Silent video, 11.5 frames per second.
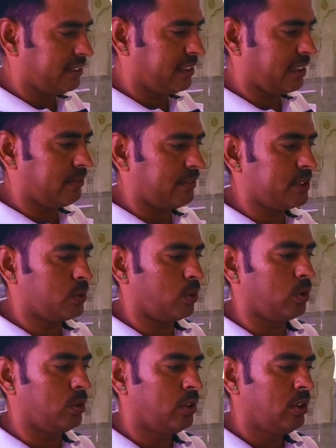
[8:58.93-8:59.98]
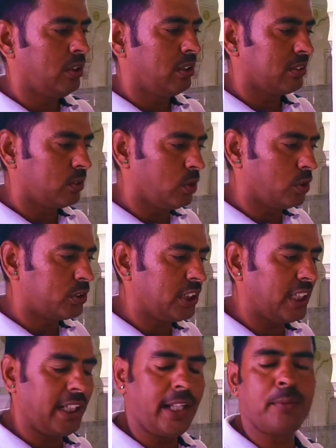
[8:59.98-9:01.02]
see that one is called
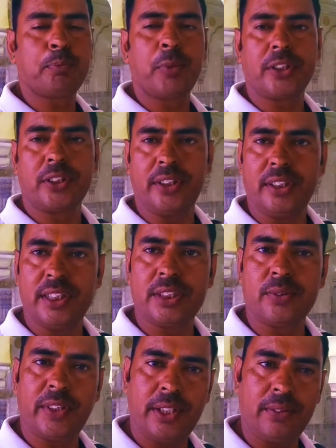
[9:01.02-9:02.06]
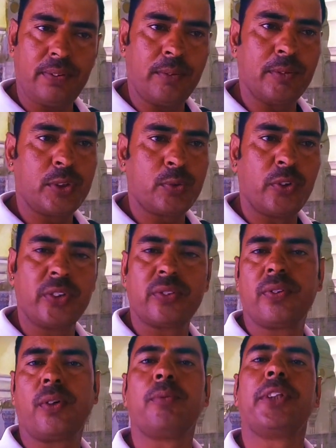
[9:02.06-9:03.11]
Gota and Patti. It's very famous work
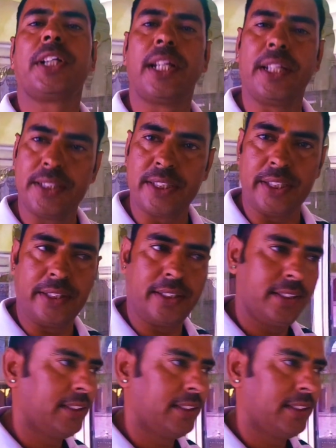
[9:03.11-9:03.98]
from Bikaner city.